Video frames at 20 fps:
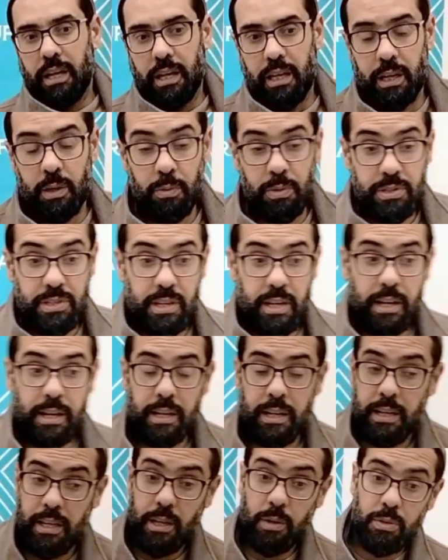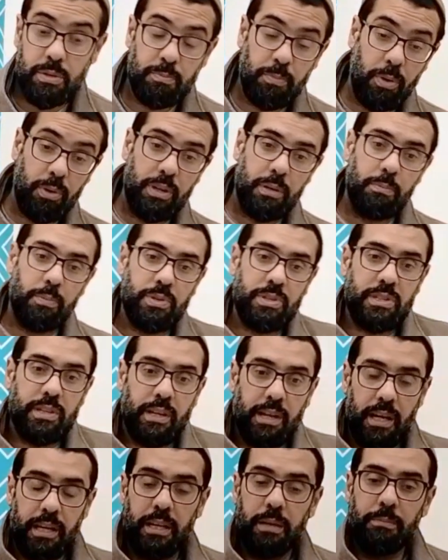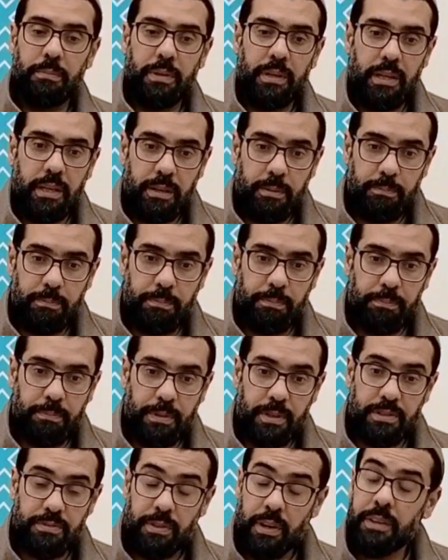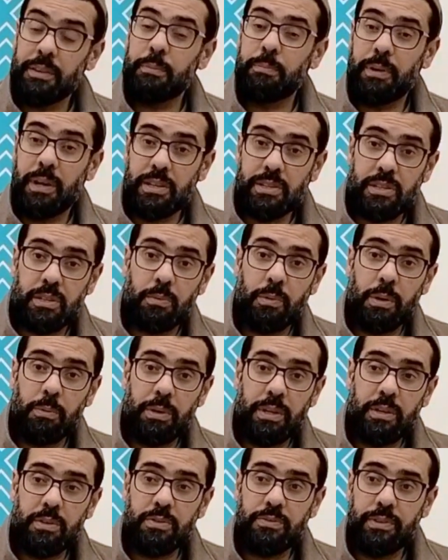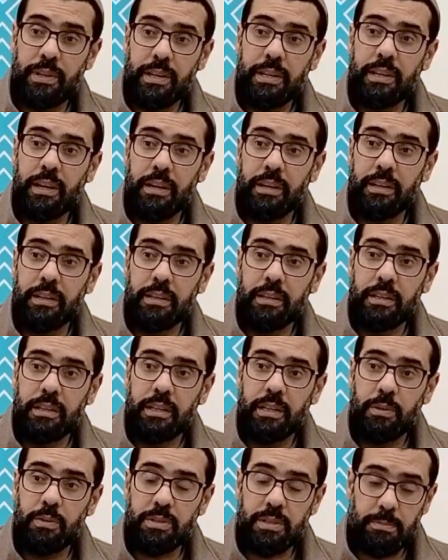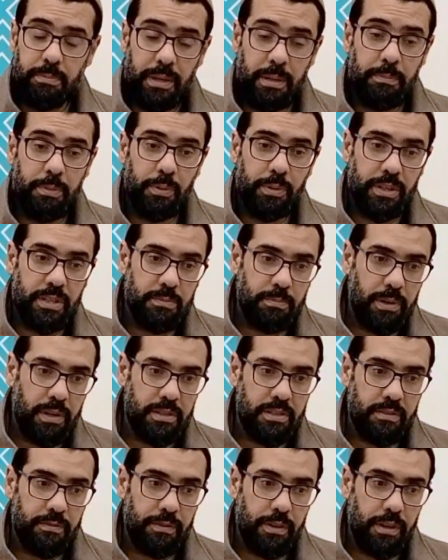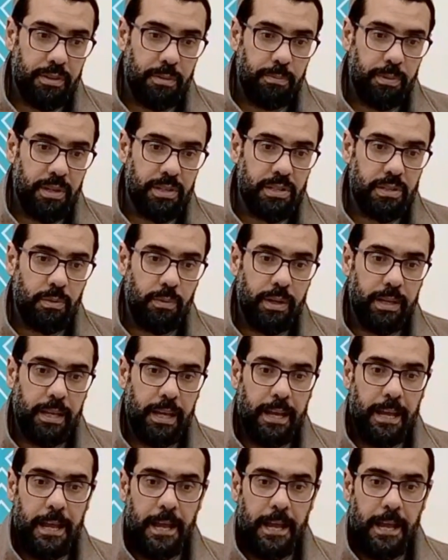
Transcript: He was born in Mustaghanem. His father passed away when he was very young. He was a baby when his father passed away.